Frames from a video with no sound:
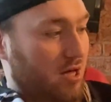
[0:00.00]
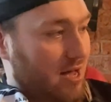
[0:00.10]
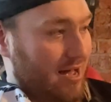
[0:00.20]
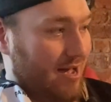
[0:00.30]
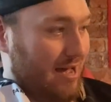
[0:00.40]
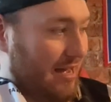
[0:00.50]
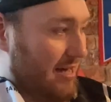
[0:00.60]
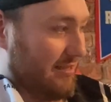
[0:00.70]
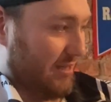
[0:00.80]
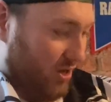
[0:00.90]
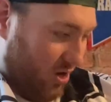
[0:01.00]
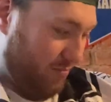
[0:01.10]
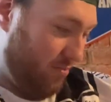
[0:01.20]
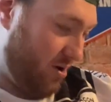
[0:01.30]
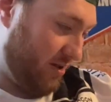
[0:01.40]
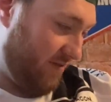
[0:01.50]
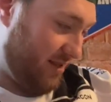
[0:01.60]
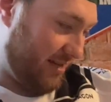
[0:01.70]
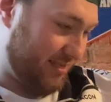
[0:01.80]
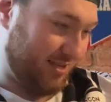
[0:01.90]
I see Logan Paul living
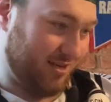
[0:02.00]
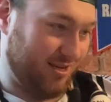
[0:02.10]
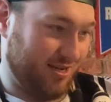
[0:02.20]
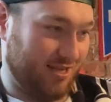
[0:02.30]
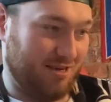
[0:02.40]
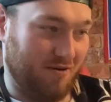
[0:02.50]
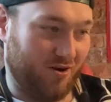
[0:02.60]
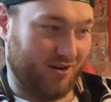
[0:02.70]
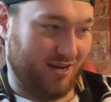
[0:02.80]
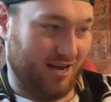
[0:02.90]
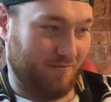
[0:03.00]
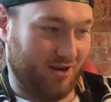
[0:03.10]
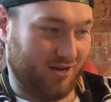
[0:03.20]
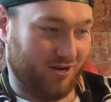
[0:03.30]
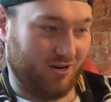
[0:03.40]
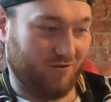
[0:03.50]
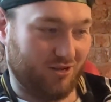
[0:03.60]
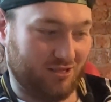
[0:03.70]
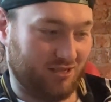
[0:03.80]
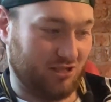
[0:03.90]
there, I see American Nightmare Cody
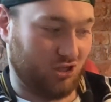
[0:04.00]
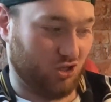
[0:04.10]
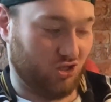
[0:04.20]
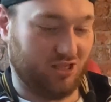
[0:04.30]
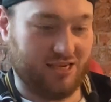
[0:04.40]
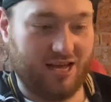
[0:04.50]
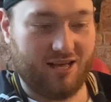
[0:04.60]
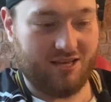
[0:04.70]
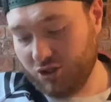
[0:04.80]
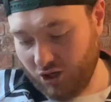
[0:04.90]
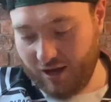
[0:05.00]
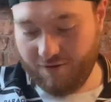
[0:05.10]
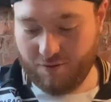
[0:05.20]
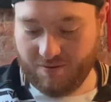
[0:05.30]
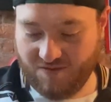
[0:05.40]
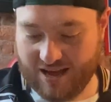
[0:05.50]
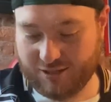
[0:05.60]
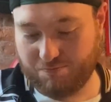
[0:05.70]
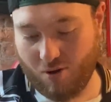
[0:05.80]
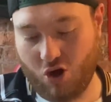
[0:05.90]
Rhodes, I see Gunther. So, yeah, for my
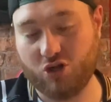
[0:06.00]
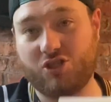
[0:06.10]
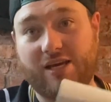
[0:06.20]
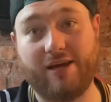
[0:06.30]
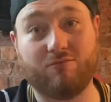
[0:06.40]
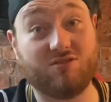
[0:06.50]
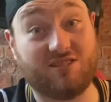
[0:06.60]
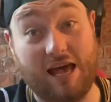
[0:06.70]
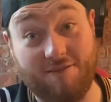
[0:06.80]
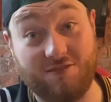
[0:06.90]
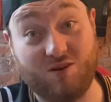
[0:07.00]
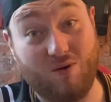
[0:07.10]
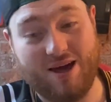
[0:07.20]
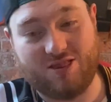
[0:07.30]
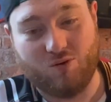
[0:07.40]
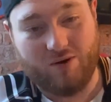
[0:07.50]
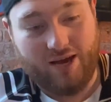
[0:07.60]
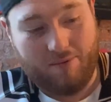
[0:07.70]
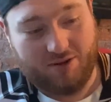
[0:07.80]
first box, it was definitely worth the wait.